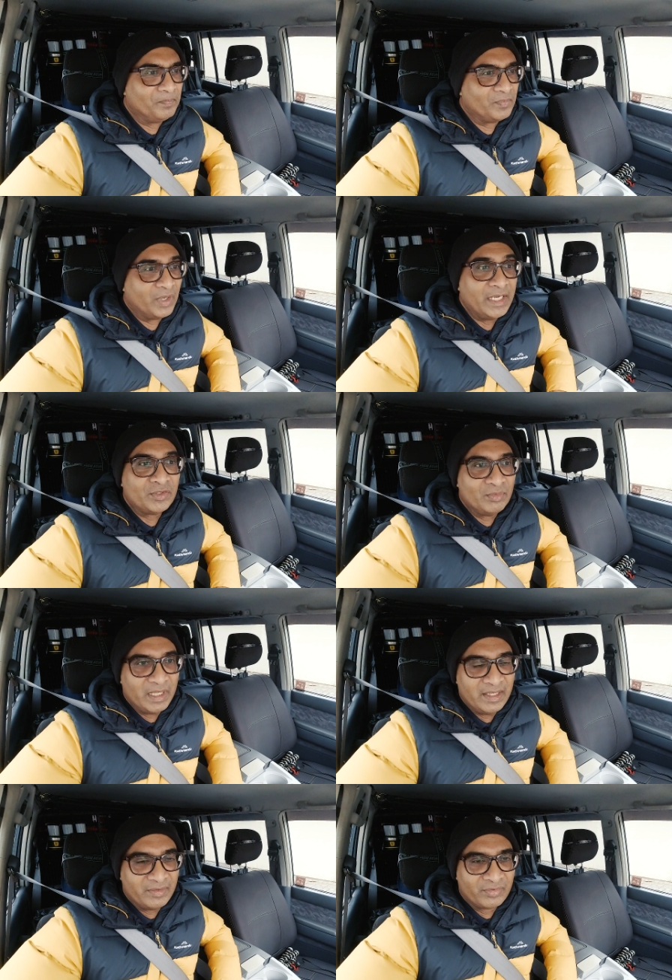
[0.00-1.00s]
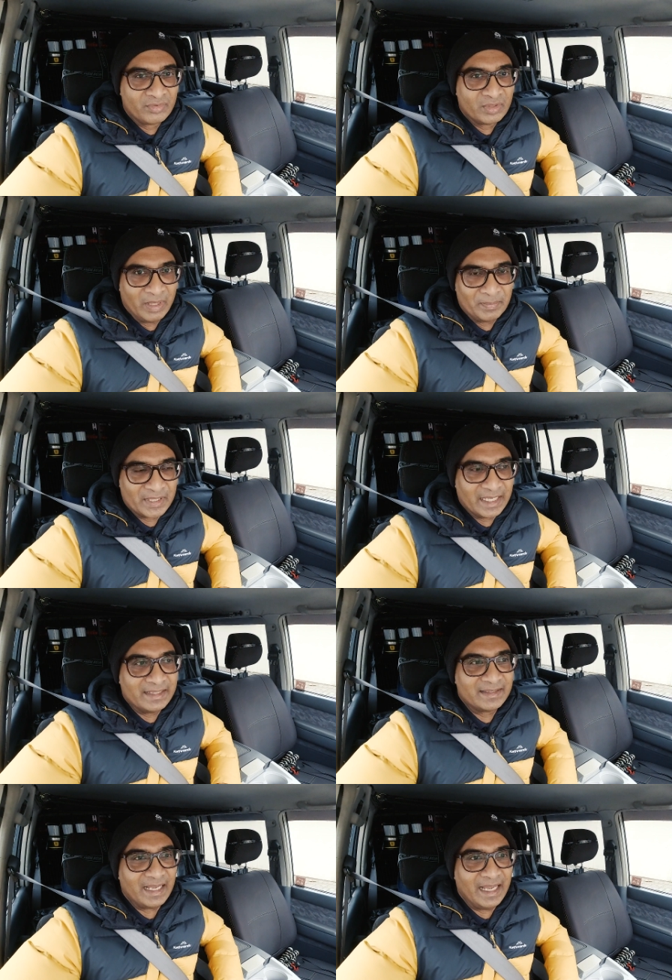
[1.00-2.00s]
Write to me through the
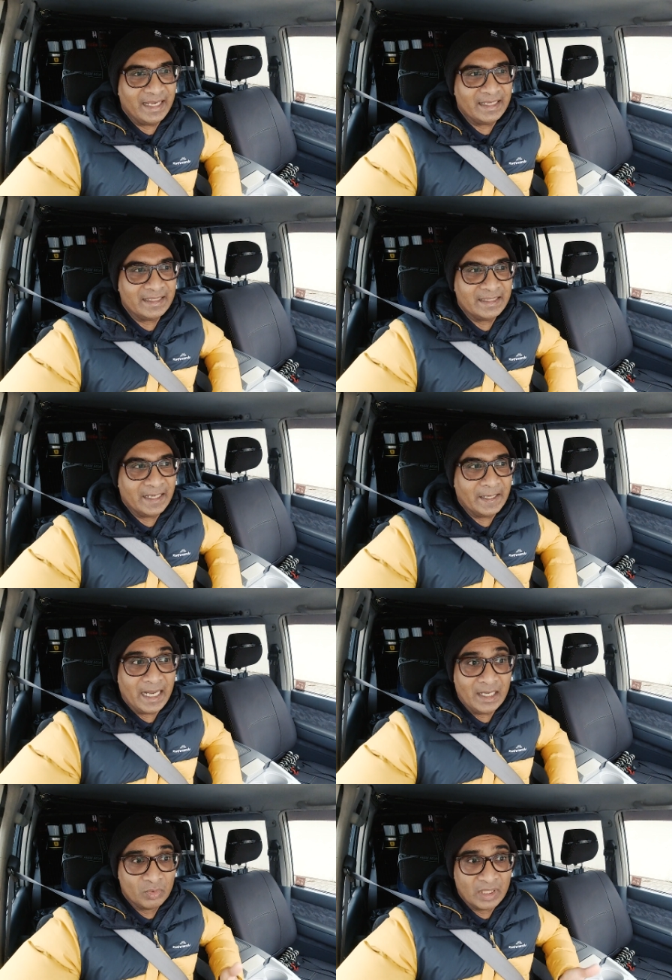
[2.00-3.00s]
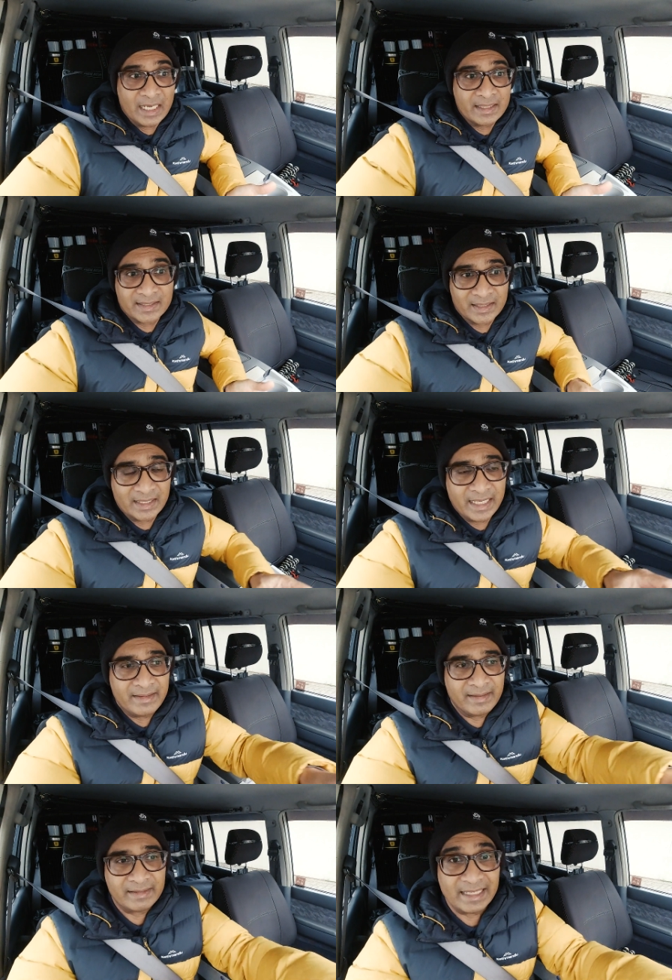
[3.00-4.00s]
website, and I will answer
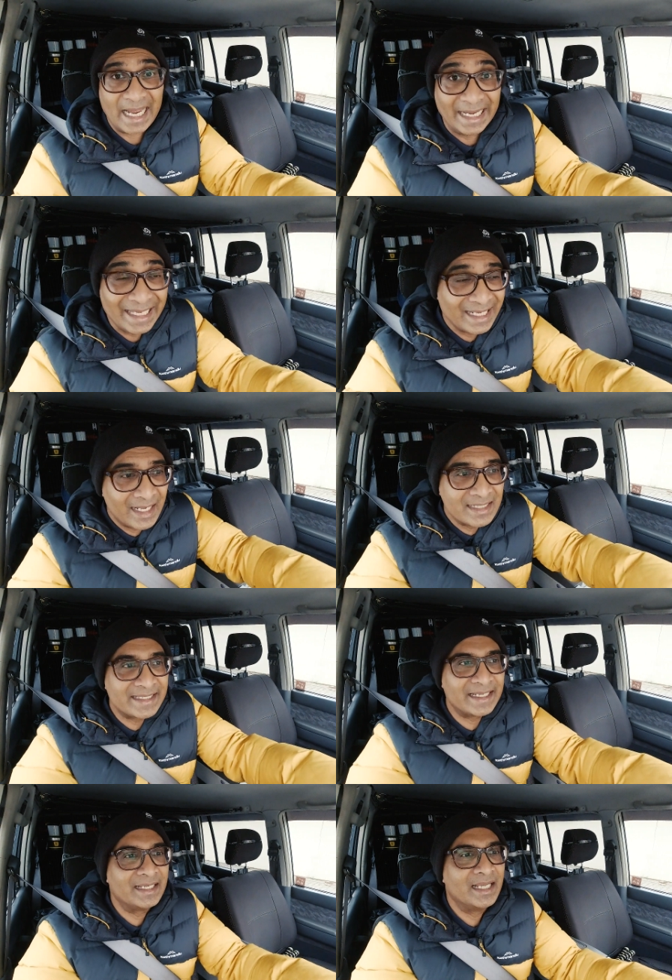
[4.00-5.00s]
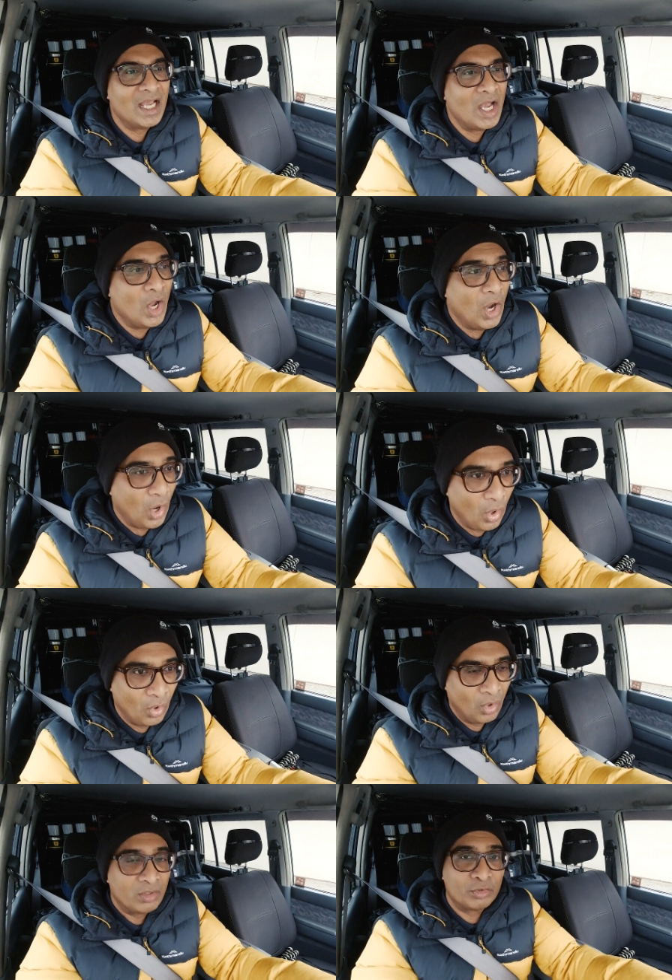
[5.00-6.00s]
anything that I can answer,
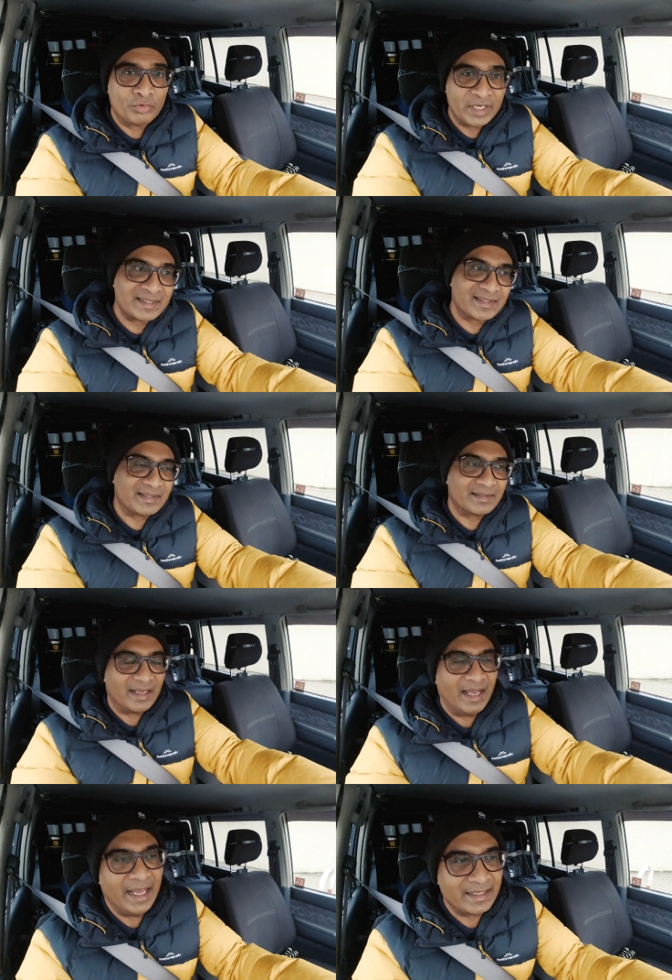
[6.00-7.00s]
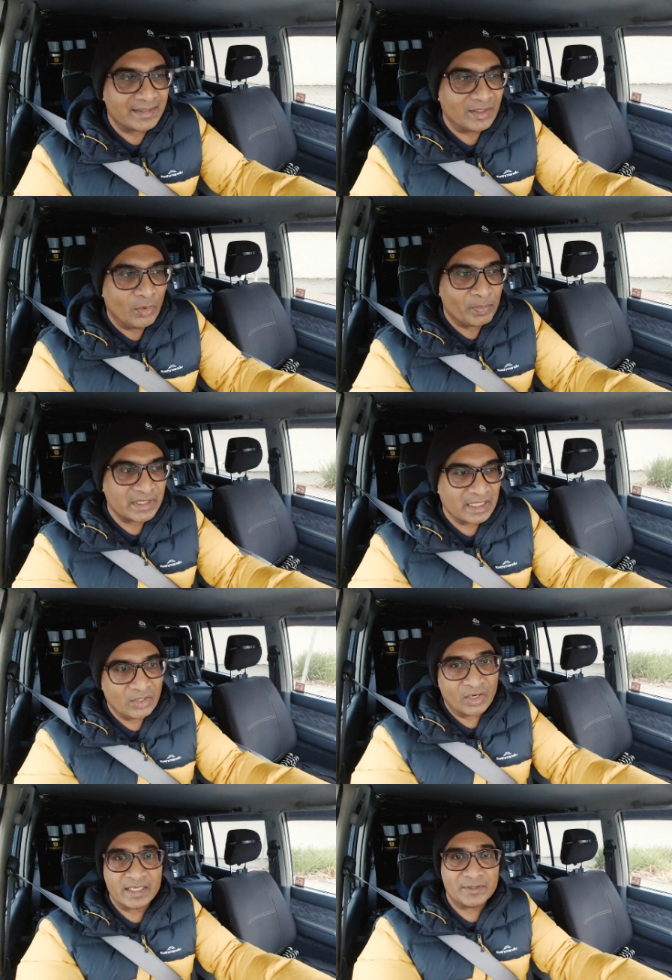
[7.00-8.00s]
or Chris at Opposite
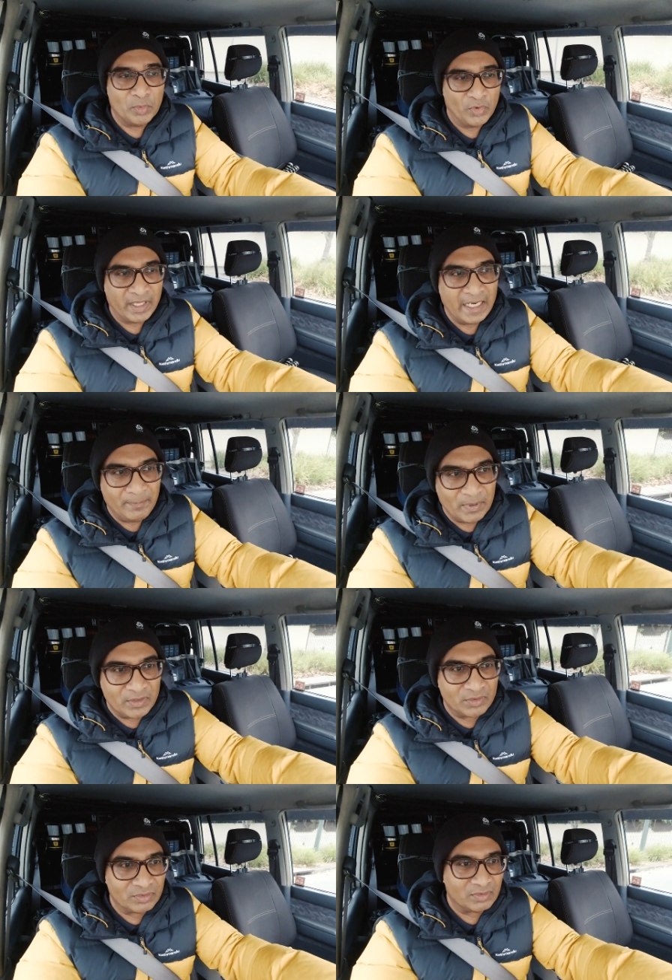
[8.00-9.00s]
Lock is more than happy to